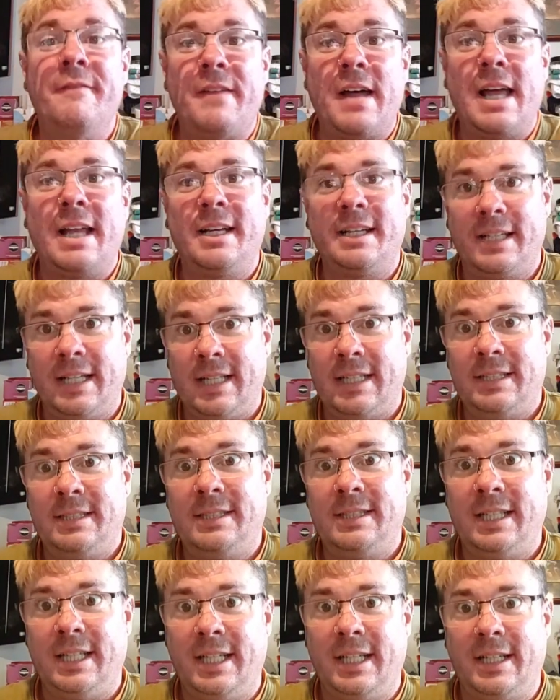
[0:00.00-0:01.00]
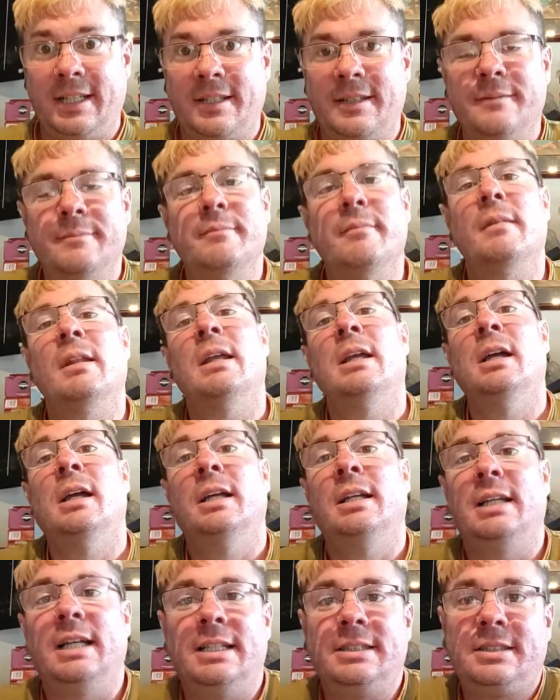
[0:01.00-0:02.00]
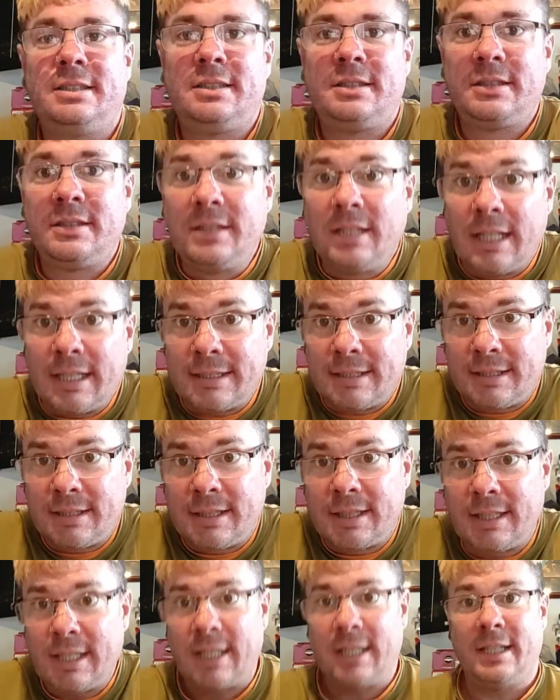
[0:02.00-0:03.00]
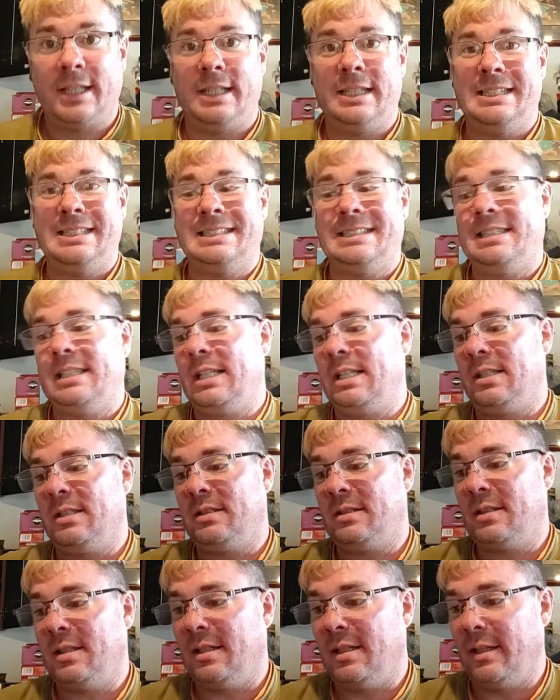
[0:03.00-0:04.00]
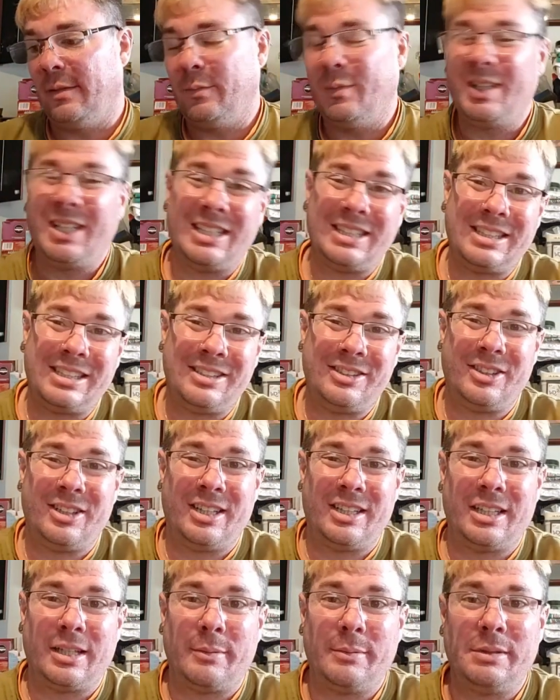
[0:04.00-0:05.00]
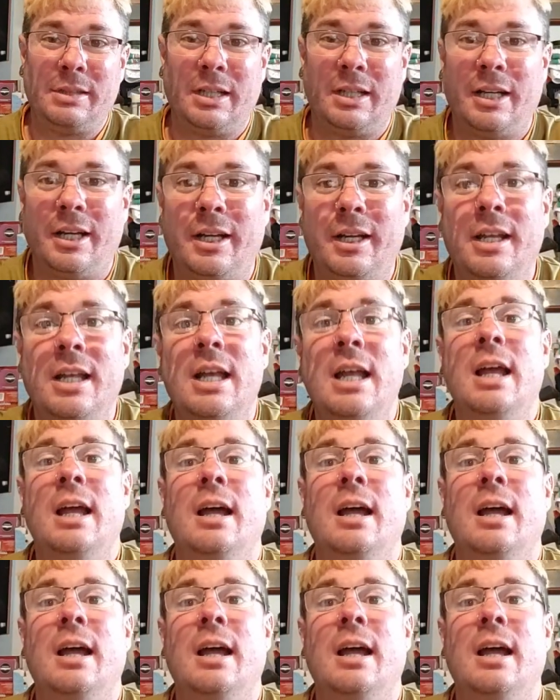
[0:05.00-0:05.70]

Fantastic. Yes, it is that time. Well, it's not that time, slightly.